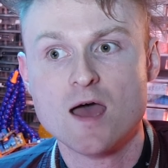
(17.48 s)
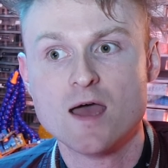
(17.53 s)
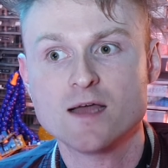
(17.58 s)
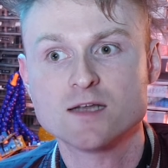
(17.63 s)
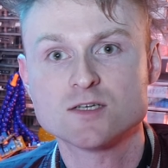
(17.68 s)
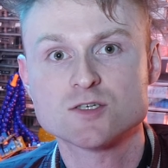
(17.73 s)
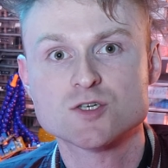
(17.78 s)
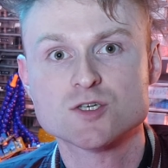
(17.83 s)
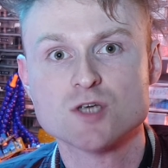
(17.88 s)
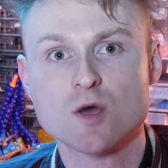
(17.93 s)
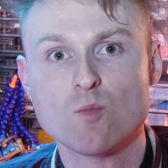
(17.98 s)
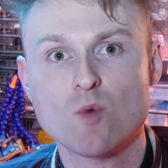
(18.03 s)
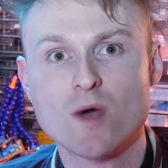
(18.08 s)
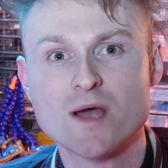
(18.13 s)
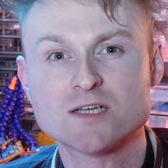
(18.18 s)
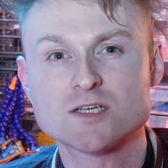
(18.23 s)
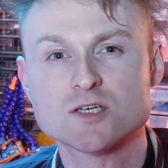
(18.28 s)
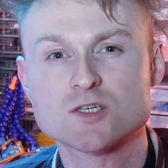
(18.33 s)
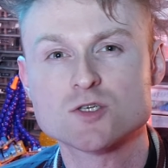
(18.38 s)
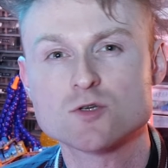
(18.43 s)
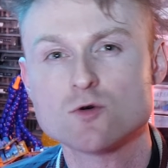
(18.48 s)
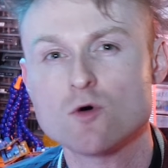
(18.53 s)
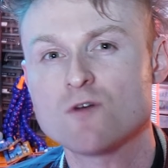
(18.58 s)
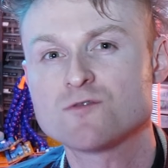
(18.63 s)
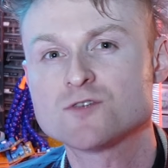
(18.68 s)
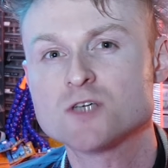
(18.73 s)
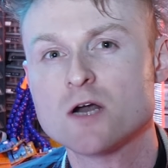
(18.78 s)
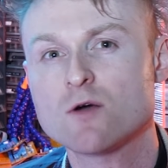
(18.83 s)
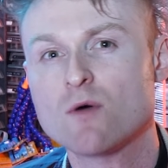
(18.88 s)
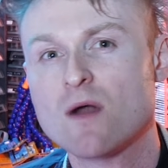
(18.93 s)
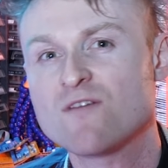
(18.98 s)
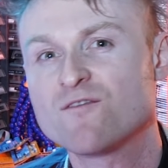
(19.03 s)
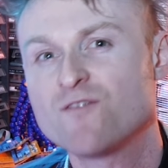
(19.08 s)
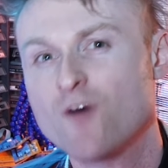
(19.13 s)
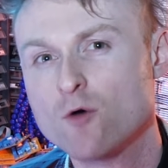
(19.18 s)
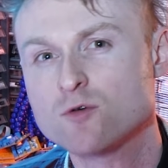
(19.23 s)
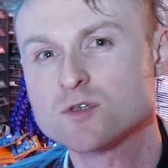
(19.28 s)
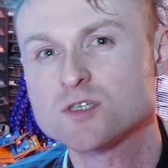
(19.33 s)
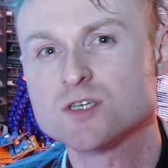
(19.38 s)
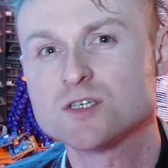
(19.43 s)
in some way to sort of generate
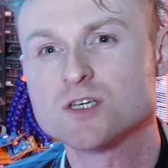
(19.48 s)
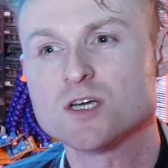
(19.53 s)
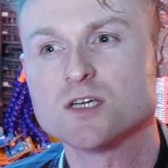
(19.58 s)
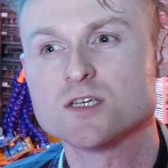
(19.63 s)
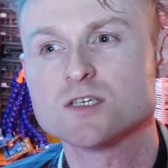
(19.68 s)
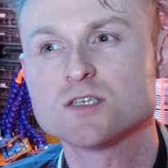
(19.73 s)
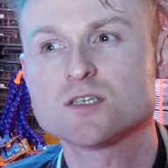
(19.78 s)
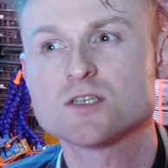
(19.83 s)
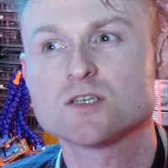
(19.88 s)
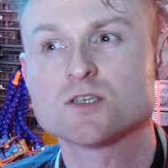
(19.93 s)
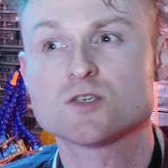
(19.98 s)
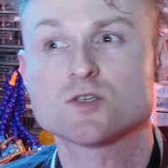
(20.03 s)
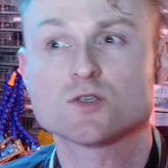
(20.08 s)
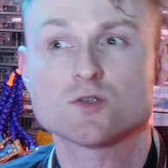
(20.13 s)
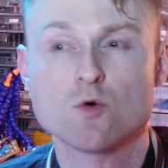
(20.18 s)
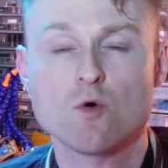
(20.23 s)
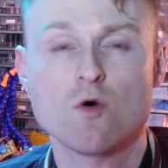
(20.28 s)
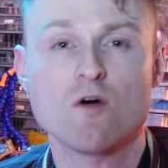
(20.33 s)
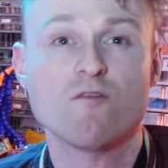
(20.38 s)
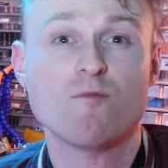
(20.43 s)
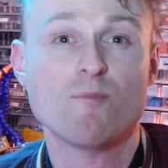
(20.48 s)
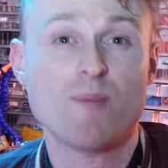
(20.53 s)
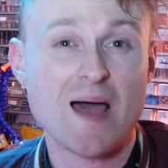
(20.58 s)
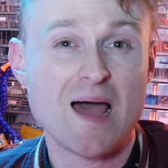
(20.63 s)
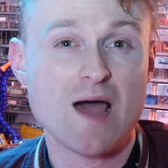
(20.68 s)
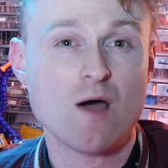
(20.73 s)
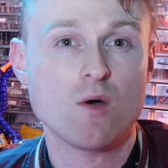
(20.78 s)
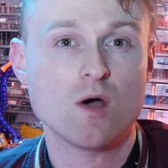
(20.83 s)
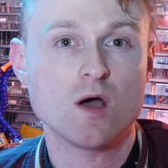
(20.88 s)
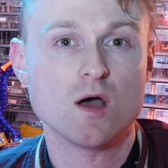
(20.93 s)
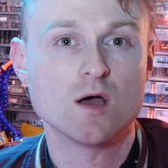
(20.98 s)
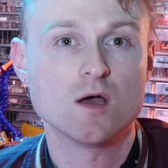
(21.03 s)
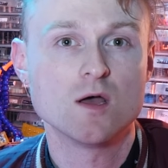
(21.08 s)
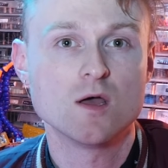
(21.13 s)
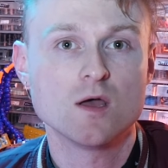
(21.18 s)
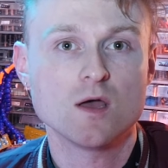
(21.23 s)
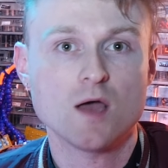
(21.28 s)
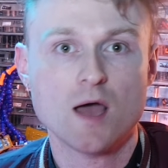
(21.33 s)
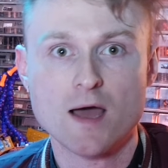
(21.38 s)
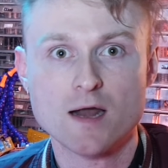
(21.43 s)
voltages to sort of power
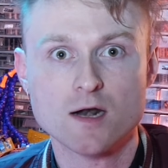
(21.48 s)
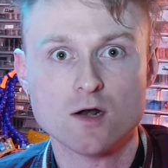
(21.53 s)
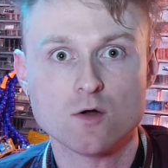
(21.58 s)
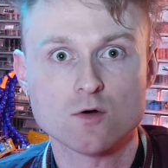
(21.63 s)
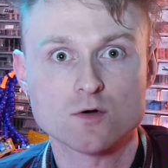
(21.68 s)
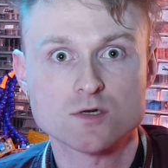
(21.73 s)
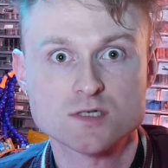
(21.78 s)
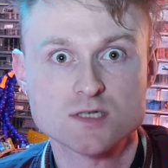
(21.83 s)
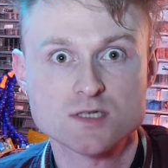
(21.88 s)
analog